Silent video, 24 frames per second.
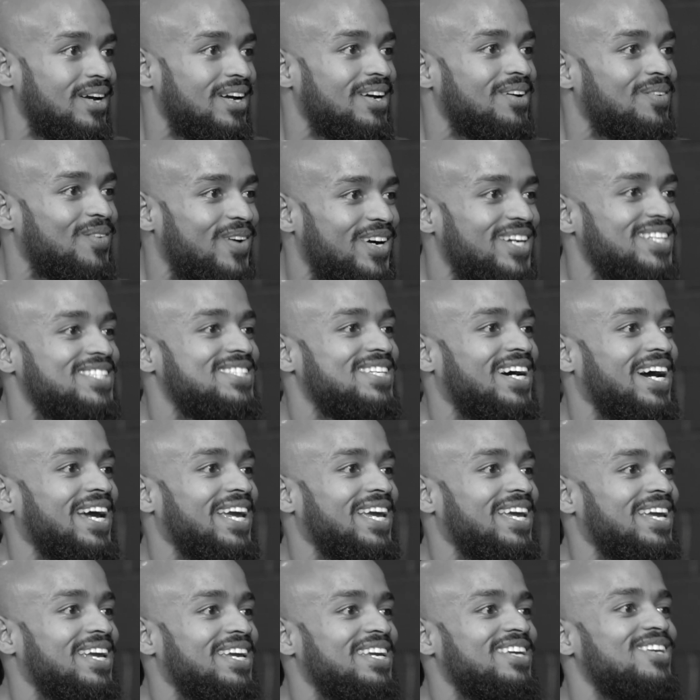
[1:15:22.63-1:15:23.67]
where it's
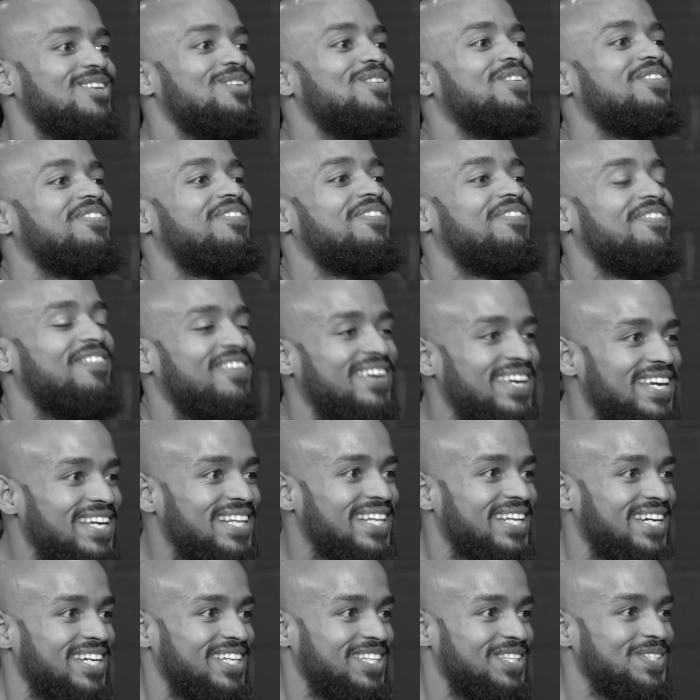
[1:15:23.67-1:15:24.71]
like you feel
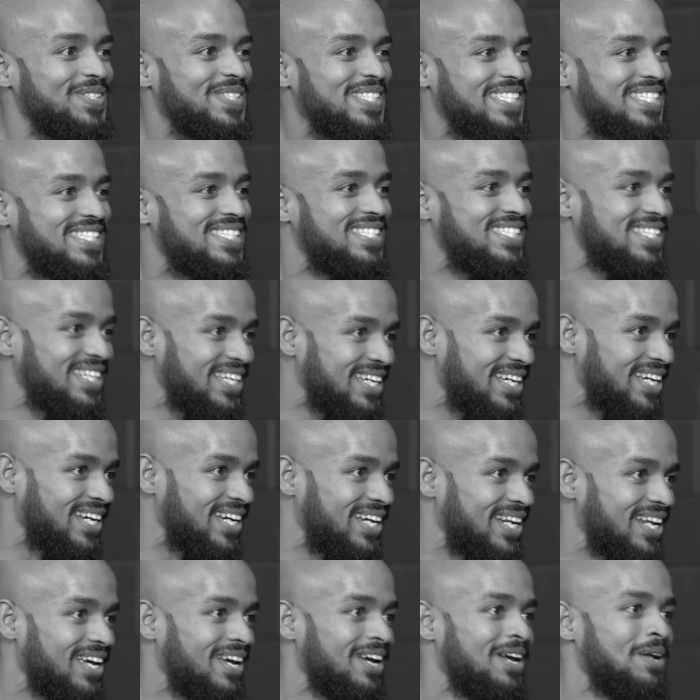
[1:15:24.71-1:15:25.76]
it, you see
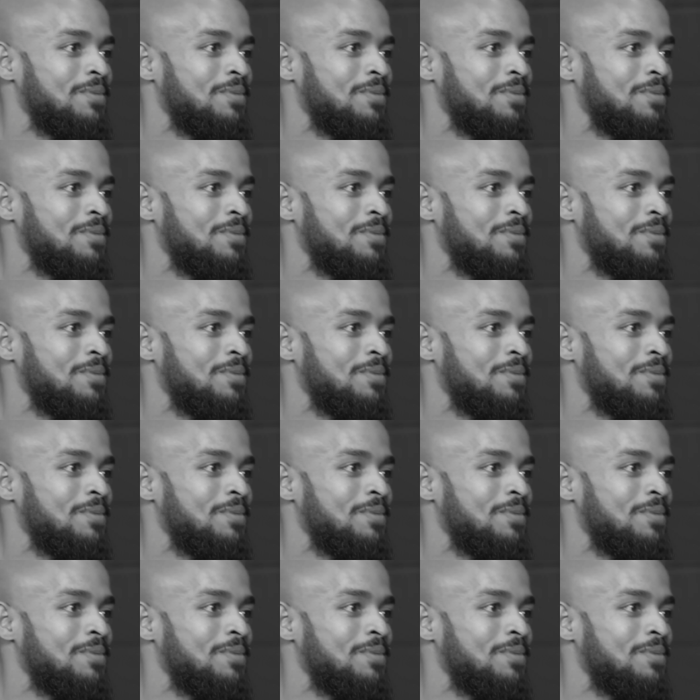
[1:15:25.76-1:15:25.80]
it.